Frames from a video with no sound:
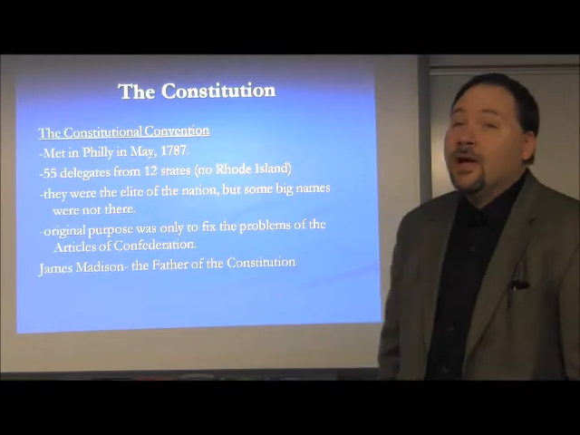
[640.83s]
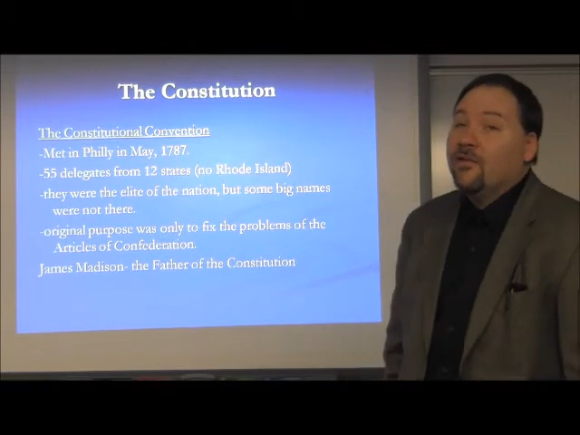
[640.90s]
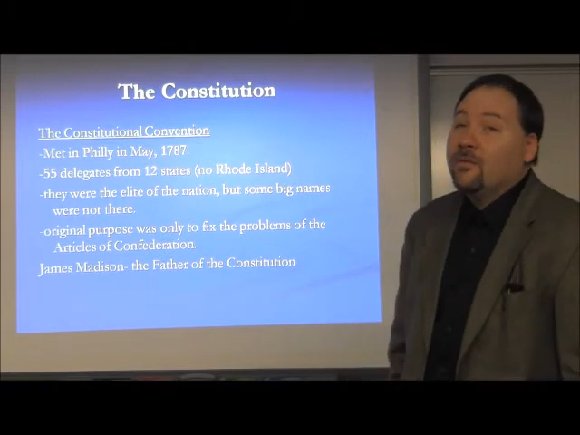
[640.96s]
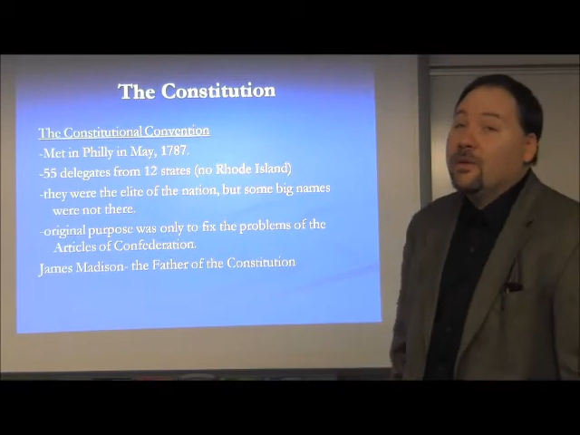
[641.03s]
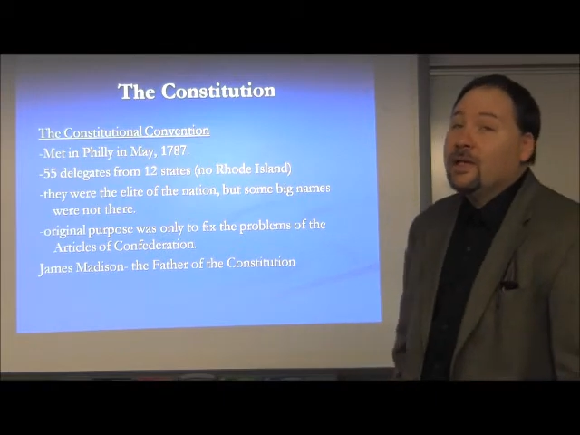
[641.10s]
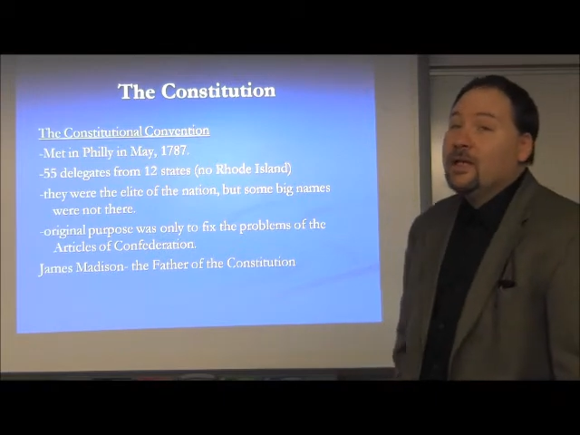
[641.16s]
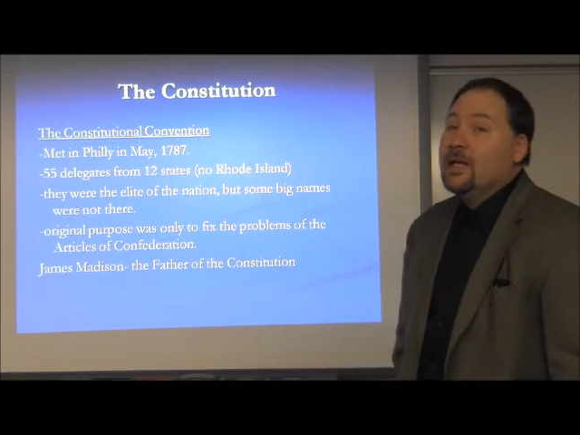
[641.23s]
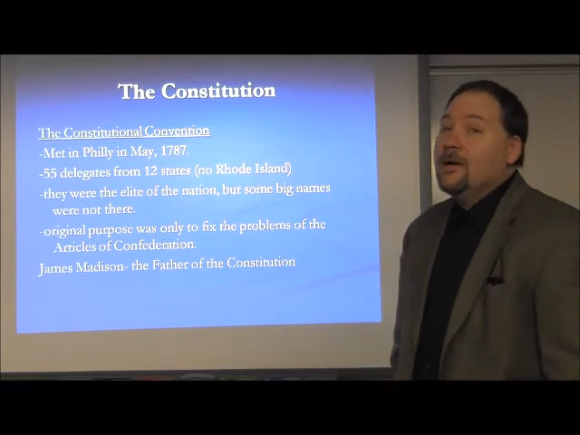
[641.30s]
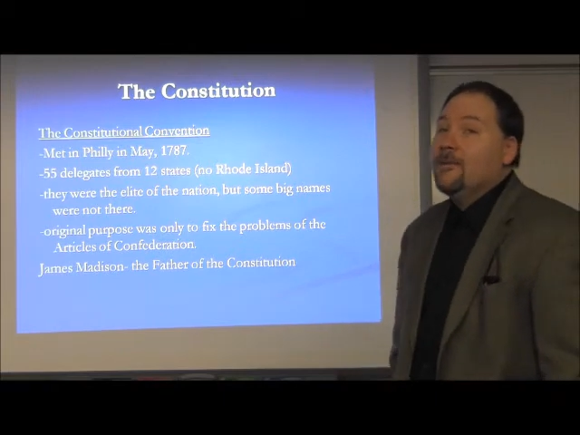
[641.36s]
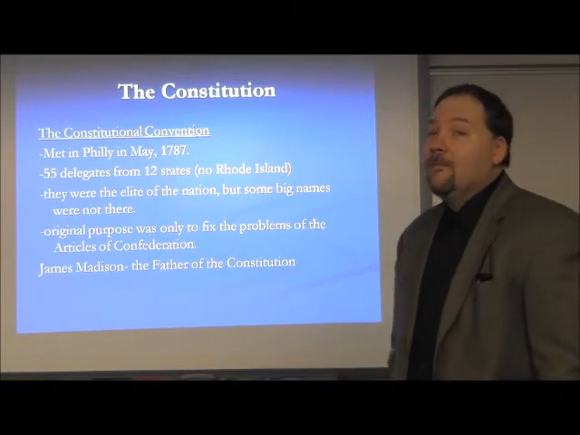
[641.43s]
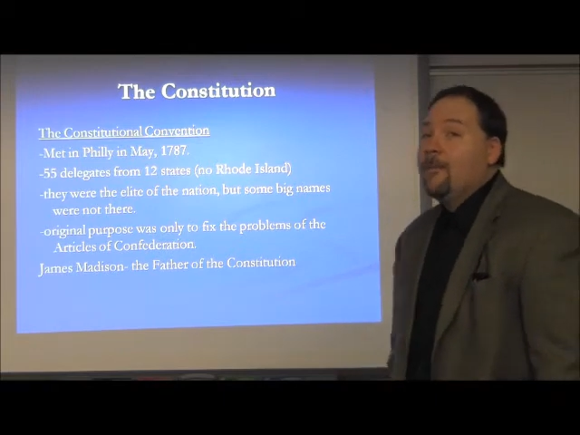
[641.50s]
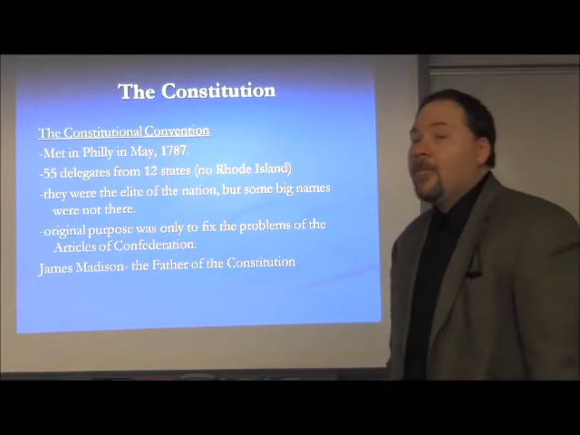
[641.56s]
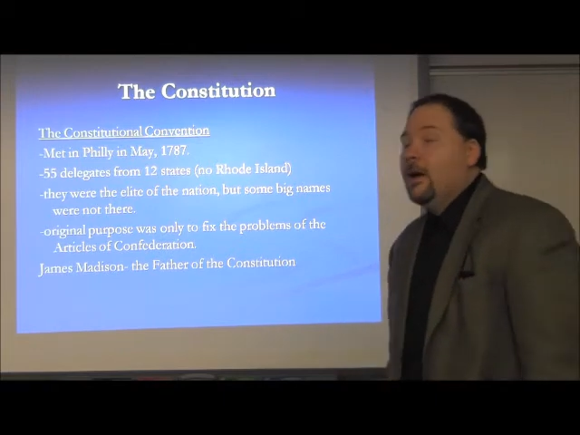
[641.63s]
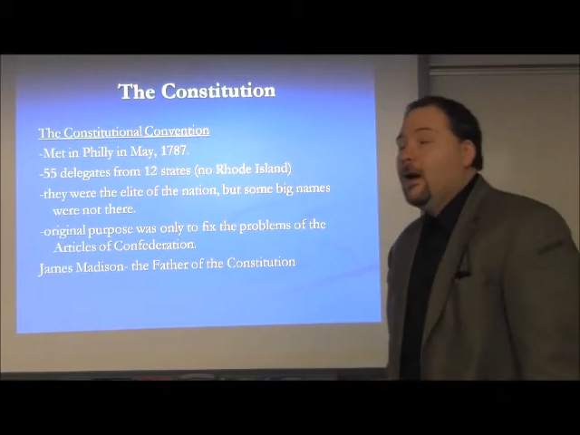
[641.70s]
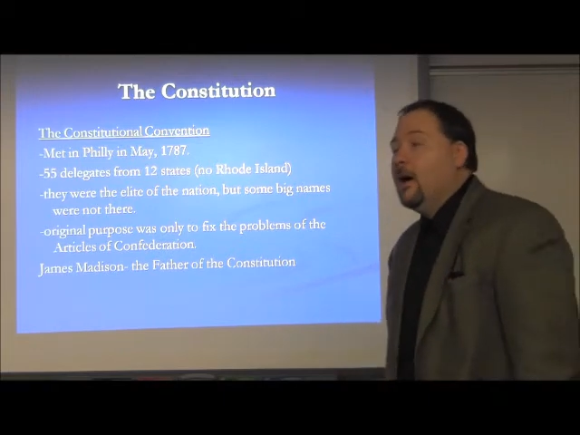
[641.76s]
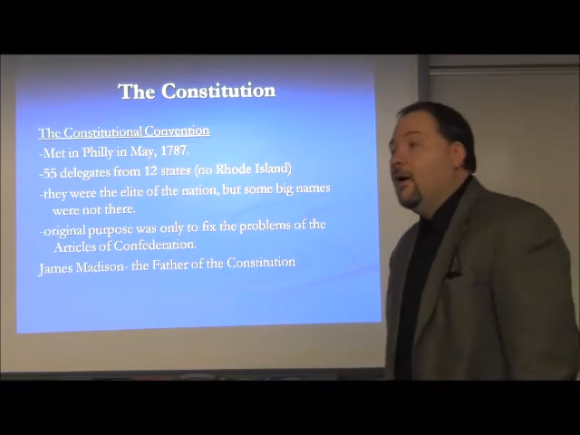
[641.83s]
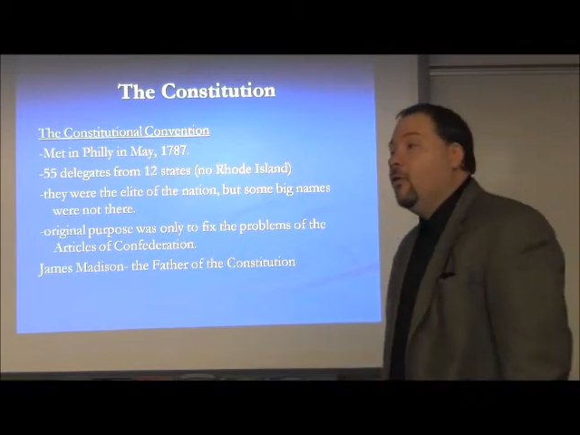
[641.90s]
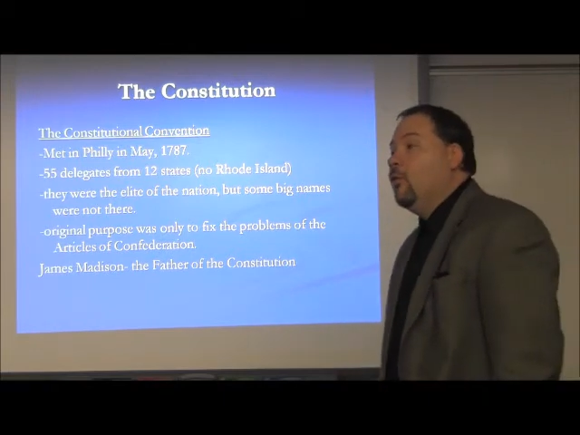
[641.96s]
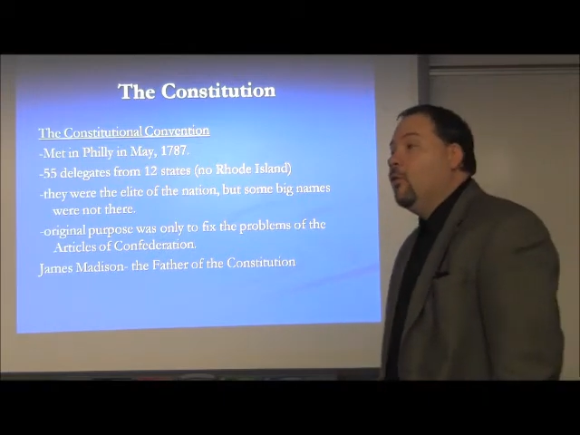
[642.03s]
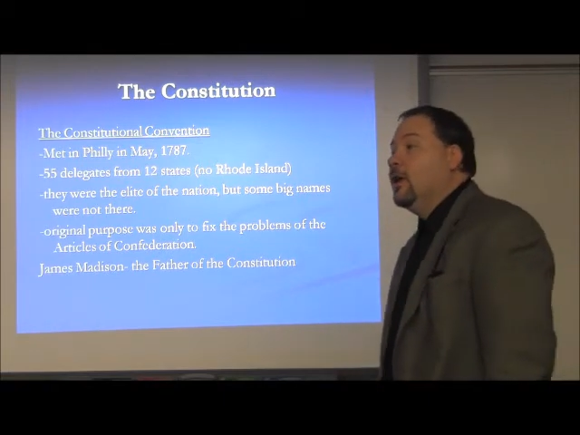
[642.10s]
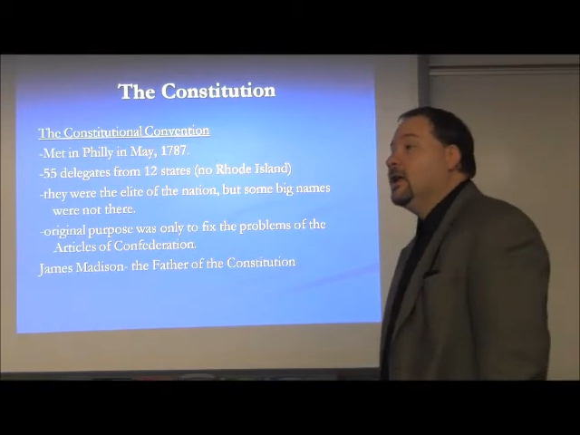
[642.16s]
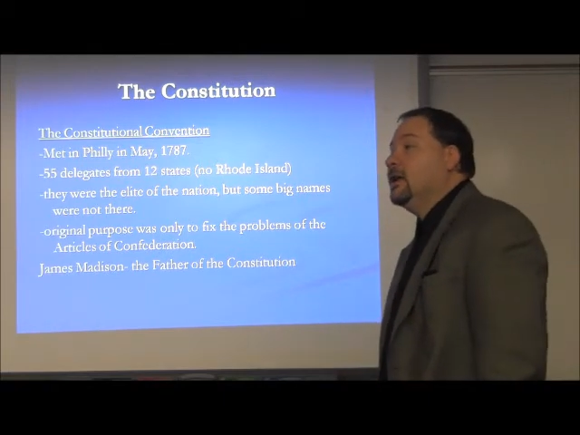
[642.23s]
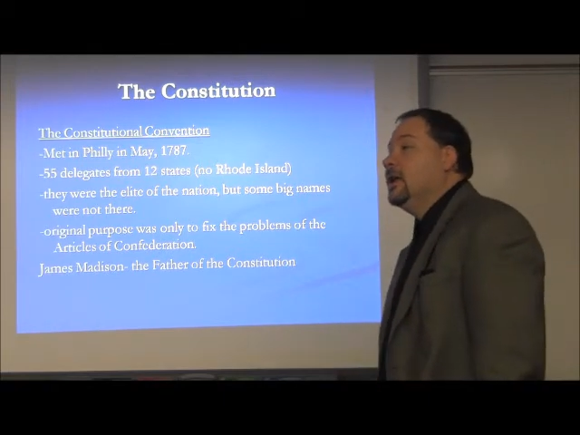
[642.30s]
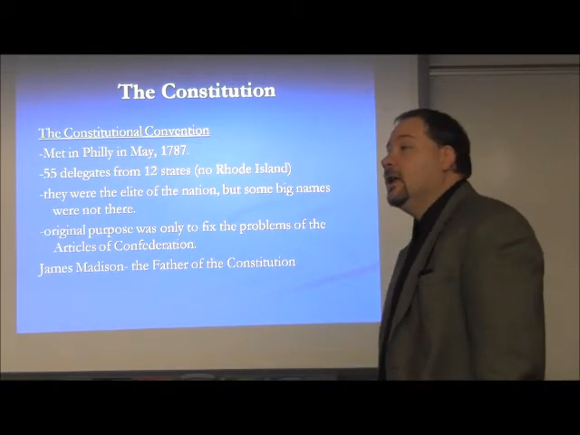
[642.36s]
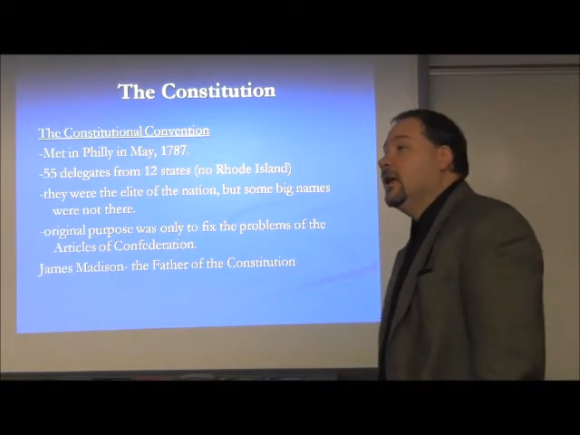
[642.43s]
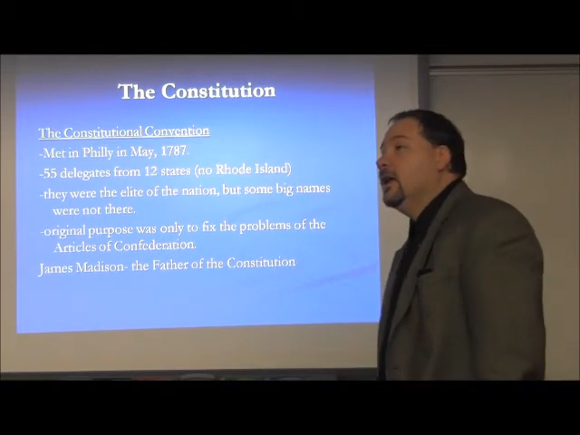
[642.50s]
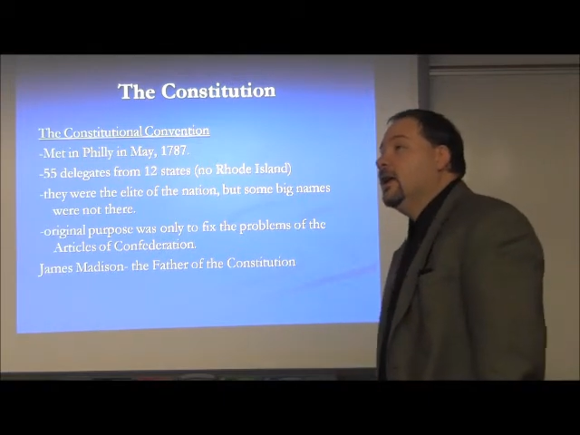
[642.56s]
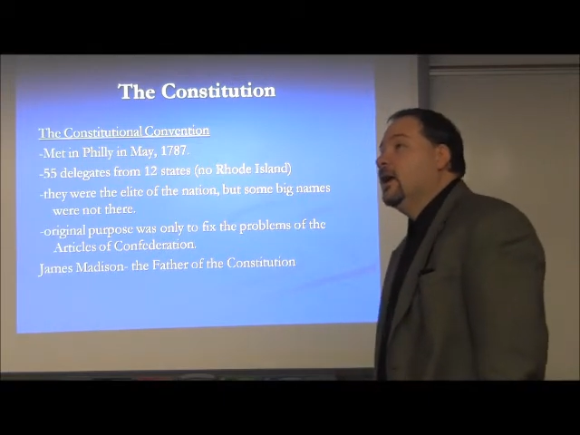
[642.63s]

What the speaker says: government, when